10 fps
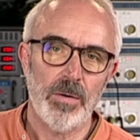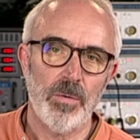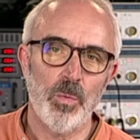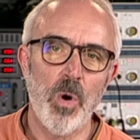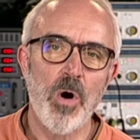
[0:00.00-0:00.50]

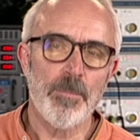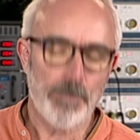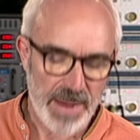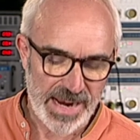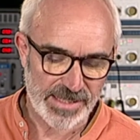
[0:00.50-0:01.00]
What
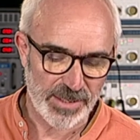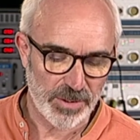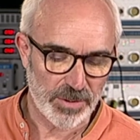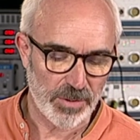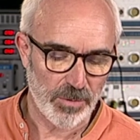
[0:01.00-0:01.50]

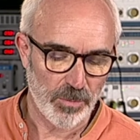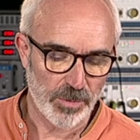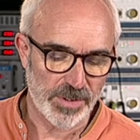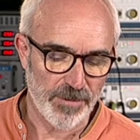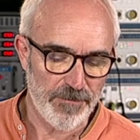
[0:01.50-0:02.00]
mattered
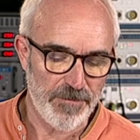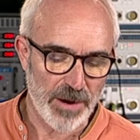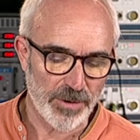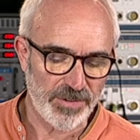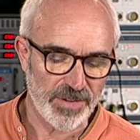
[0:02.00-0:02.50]
was the
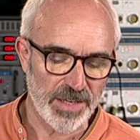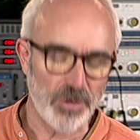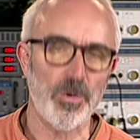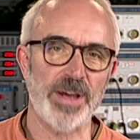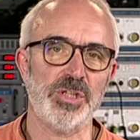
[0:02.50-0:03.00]
very thing in
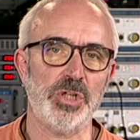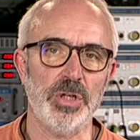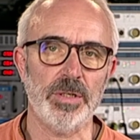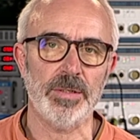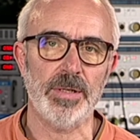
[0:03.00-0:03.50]

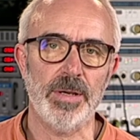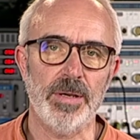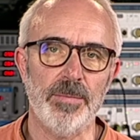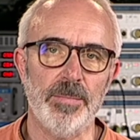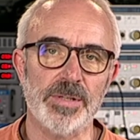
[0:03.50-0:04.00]
question
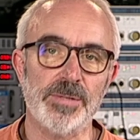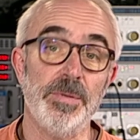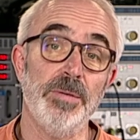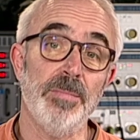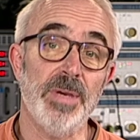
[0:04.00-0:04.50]
must be
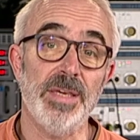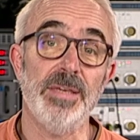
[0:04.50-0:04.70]
me.